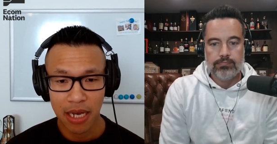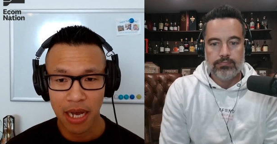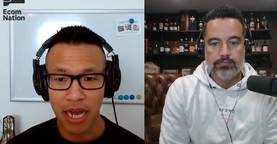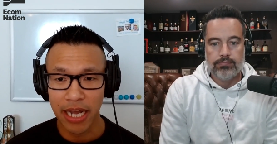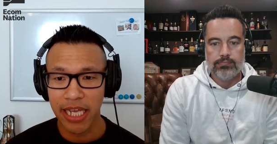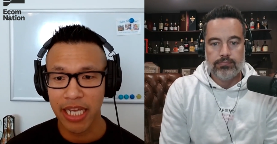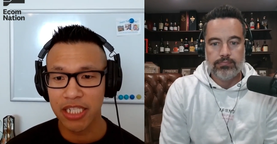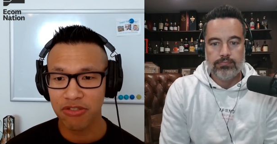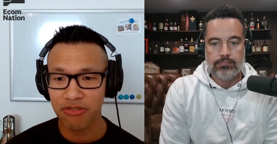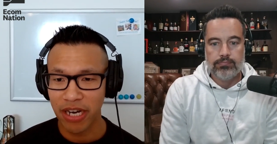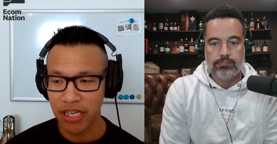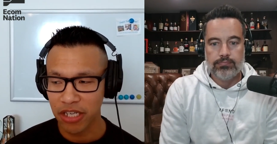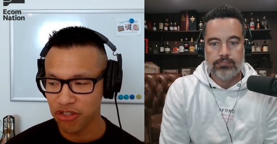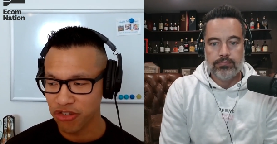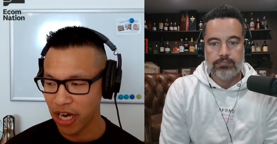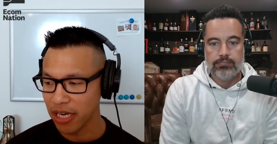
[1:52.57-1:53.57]
Speaker 1: I guess, around
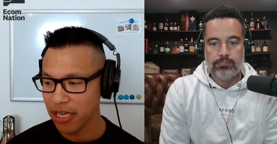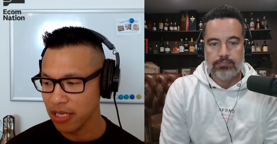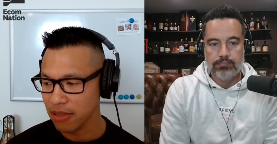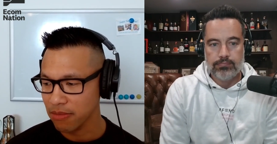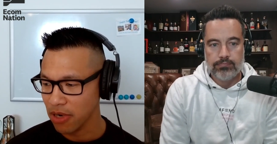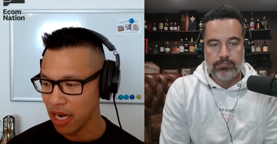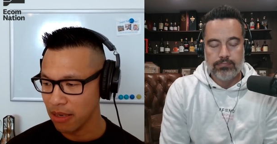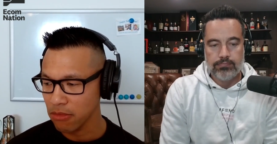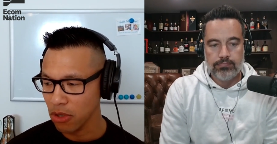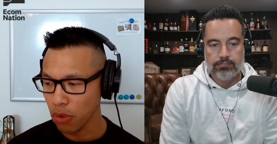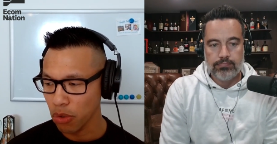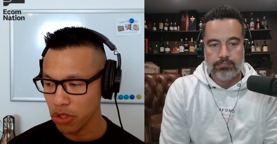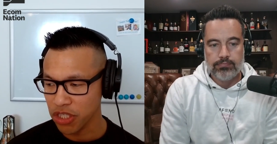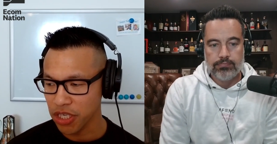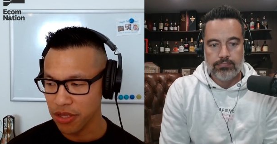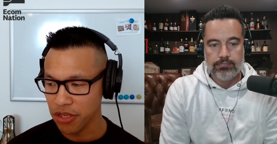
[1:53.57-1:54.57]
Australia, um,
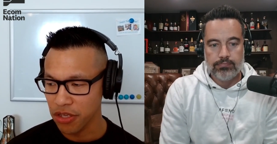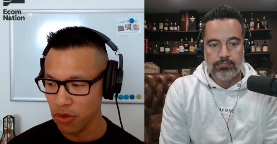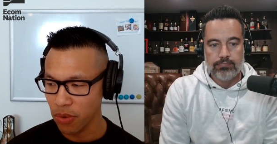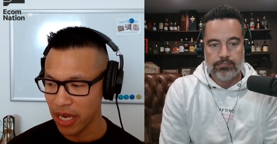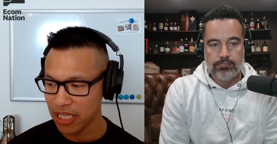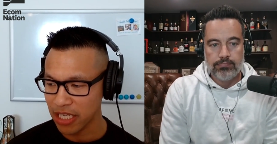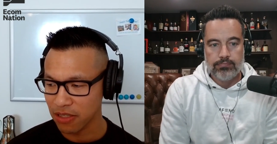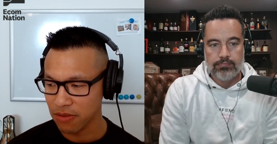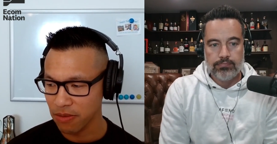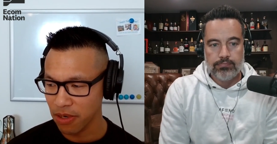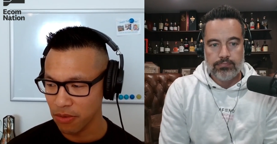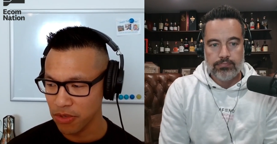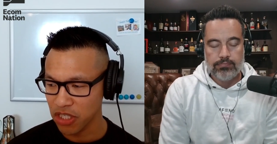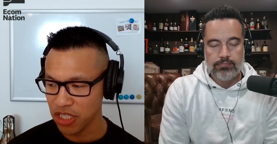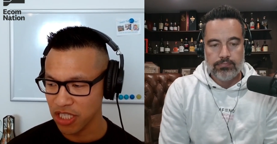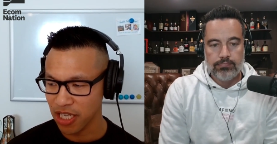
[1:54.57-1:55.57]
launching in the US,
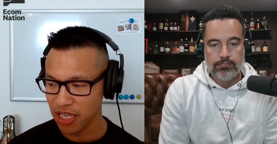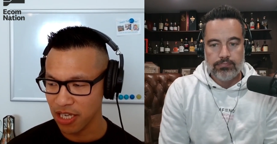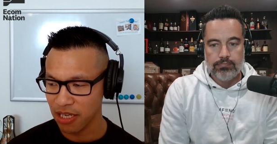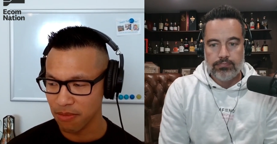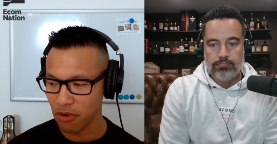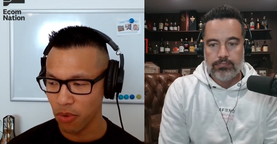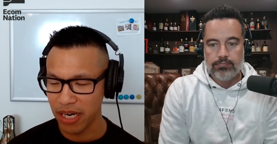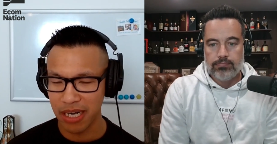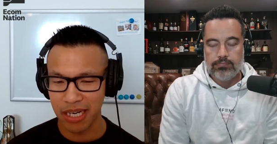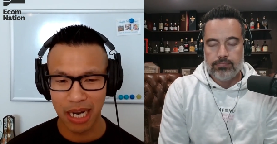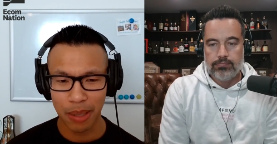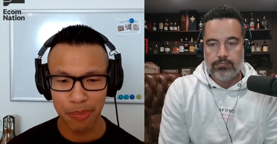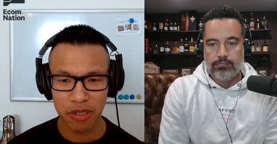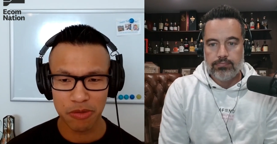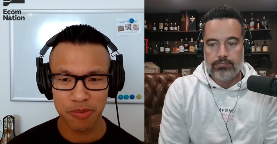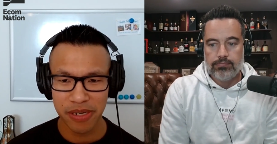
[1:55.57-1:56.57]
which is uh, quite an
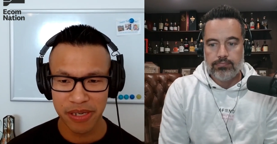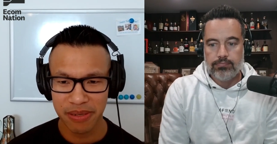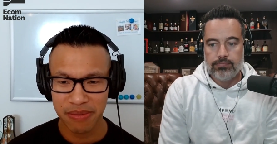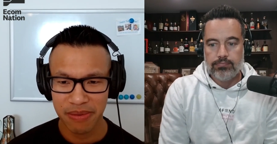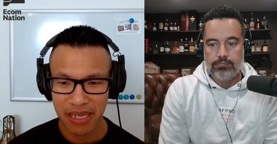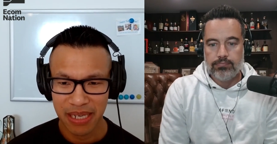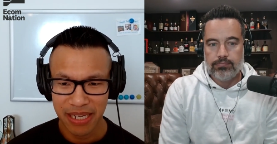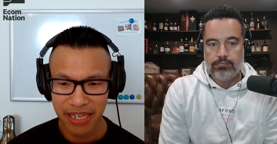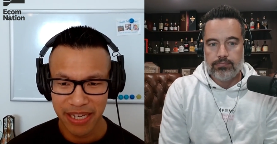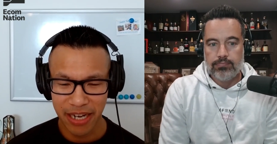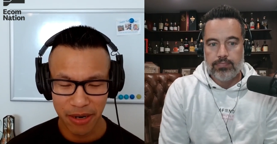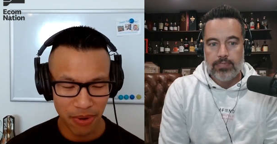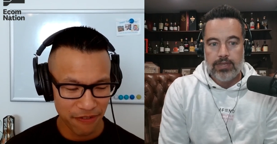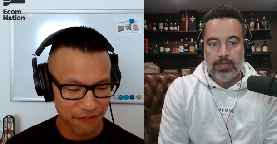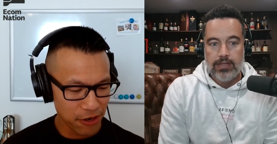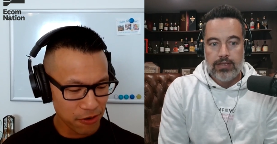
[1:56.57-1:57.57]
accomplishment, you
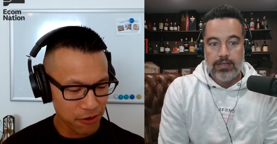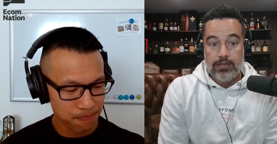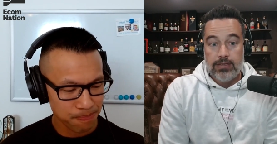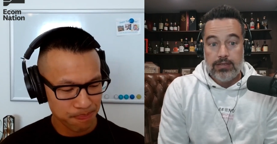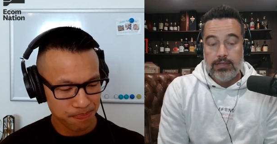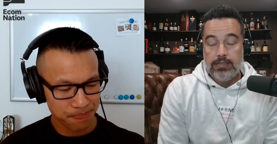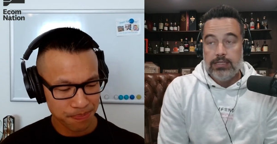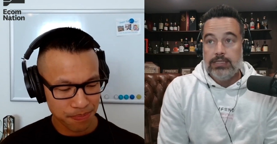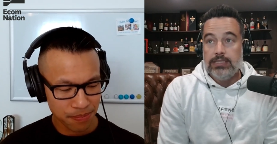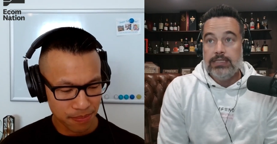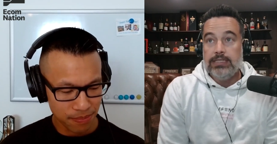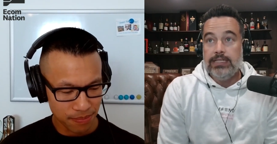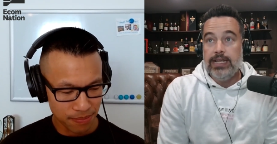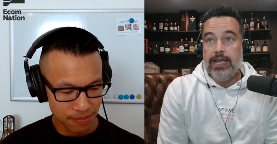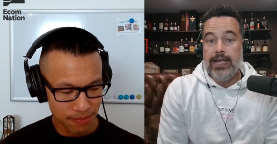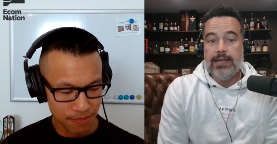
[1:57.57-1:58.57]
know, I feel.
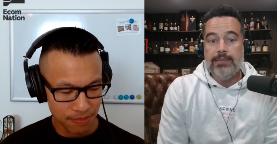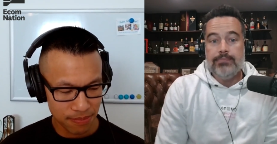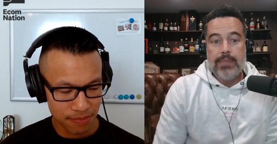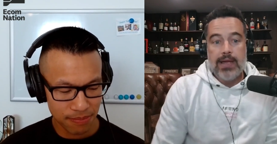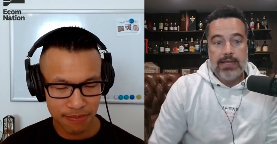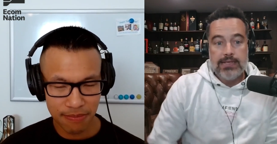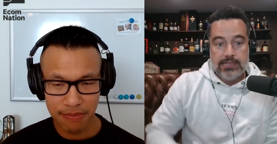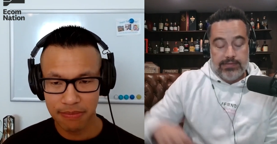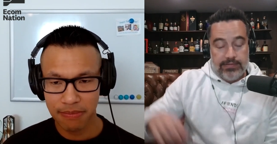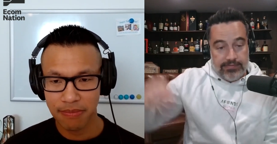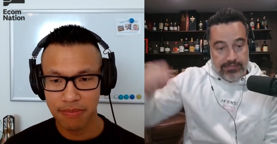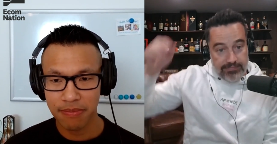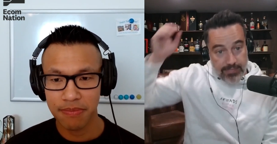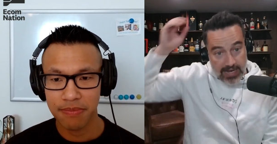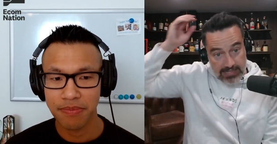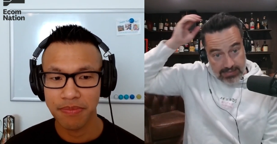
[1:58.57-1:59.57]
Speaker 2: Yeah,
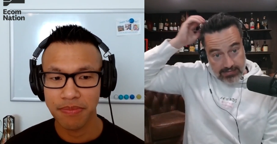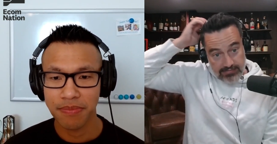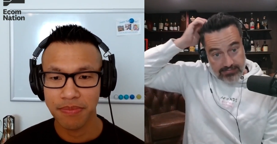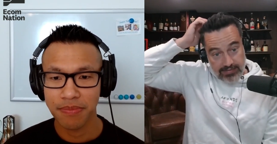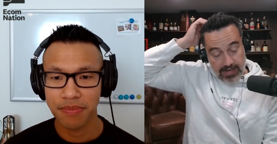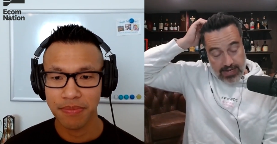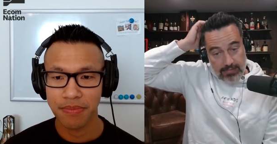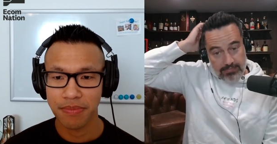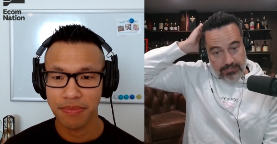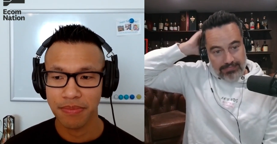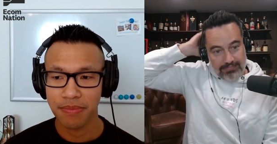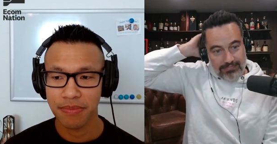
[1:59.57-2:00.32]
massive, massive. Um,